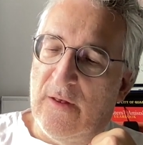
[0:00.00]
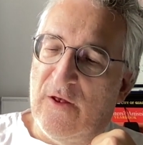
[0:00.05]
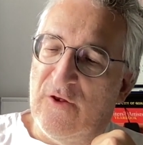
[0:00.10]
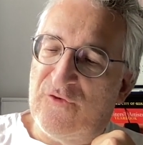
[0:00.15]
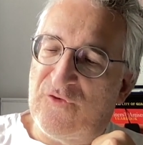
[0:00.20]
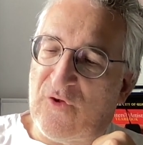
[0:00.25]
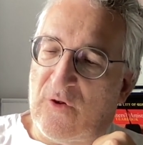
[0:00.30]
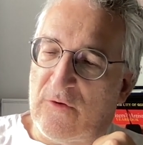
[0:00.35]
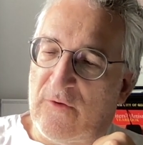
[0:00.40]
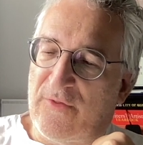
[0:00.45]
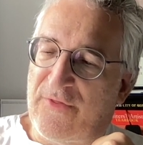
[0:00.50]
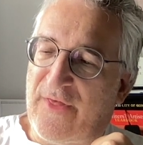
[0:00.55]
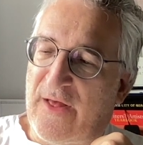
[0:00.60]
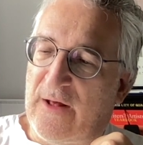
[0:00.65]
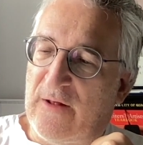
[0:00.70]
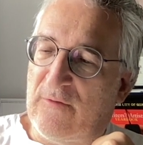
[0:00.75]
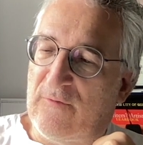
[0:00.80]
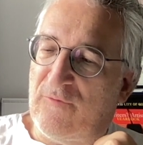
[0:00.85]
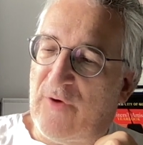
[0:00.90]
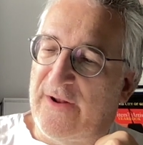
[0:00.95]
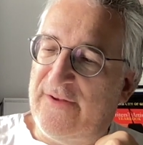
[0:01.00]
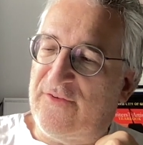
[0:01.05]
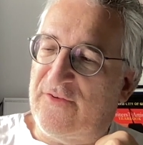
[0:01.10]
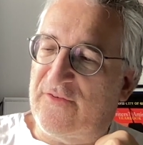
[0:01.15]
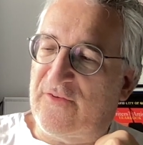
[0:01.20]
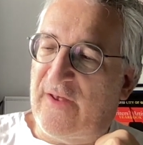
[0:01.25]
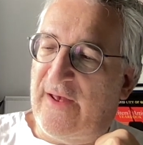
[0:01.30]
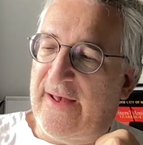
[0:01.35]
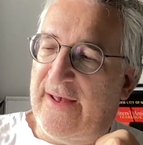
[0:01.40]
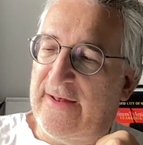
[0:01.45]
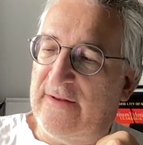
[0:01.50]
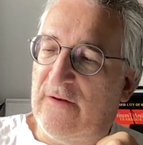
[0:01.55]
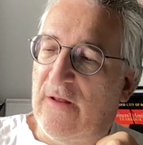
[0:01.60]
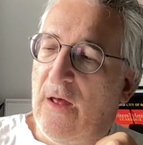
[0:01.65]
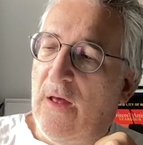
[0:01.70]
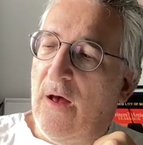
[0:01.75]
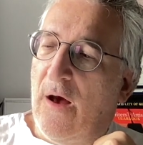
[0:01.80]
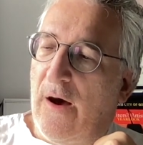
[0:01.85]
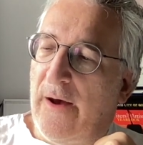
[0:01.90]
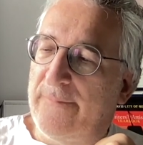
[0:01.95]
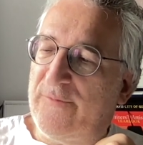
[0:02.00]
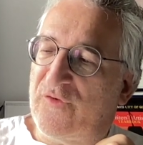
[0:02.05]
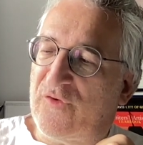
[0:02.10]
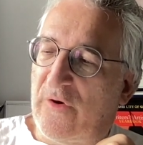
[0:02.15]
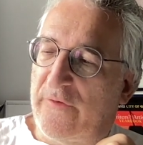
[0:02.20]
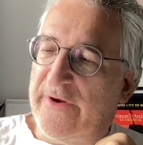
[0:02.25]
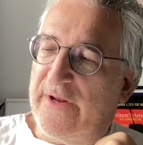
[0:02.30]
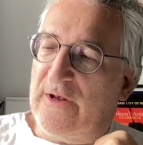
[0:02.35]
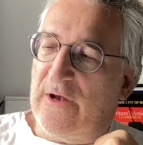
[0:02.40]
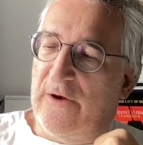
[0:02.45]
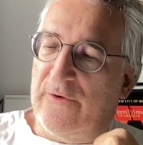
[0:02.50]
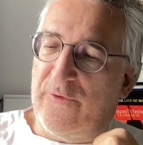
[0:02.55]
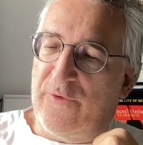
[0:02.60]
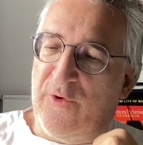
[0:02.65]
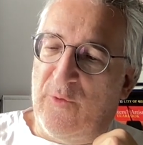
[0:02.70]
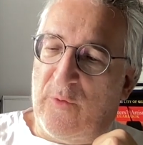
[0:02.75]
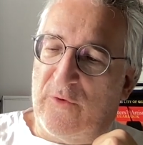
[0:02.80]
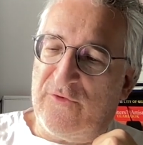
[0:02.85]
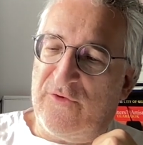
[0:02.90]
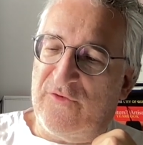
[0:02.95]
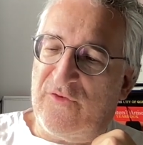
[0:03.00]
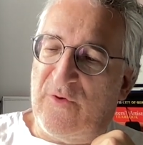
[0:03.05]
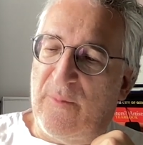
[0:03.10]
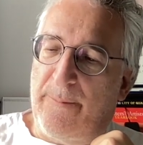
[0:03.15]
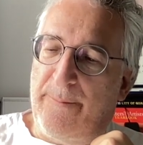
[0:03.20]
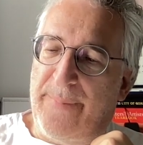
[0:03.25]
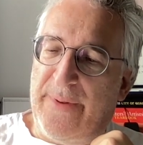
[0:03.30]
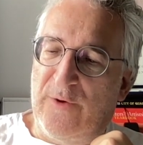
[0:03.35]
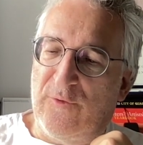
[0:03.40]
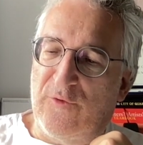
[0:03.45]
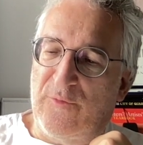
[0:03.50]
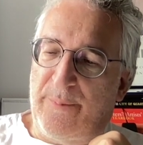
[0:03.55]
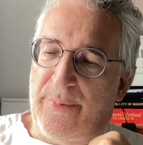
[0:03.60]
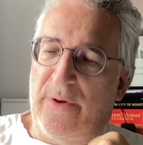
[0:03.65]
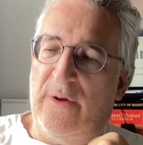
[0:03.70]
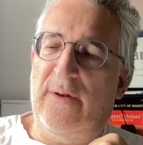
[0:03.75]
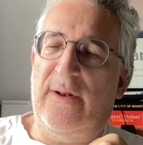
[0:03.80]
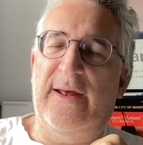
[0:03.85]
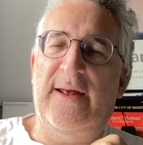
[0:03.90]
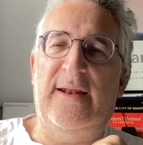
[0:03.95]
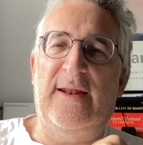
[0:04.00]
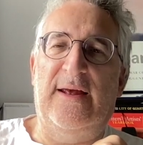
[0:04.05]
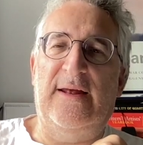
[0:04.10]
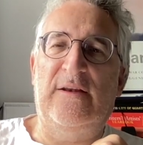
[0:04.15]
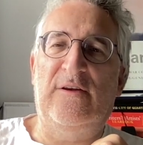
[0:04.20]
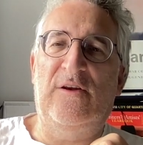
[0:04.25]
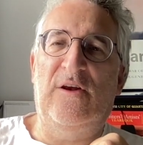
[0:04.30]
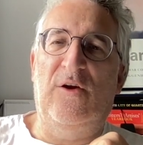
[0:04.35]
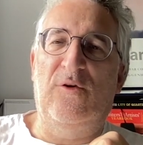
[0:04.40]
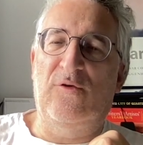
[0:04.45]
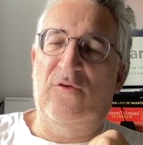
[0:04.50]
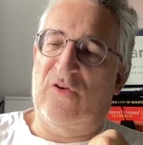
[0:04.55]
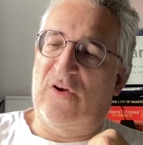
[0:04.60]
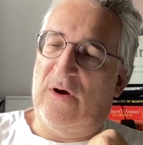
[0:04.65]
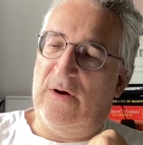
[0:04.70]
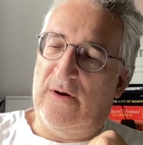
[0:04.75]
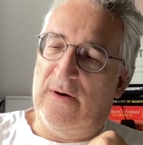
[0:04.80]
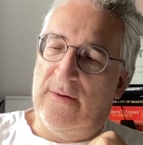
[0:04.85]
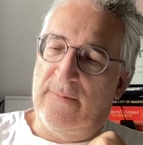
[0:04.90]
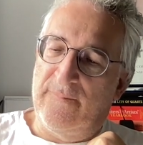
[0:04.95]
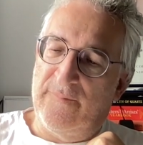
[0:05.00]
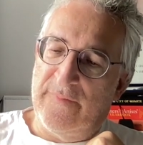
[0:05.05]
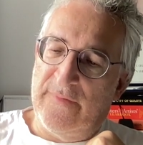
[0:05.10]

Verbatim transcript: Sonnenthal raises a hand. I'm sorry, Colonel, you want us to build Berlin in Utah.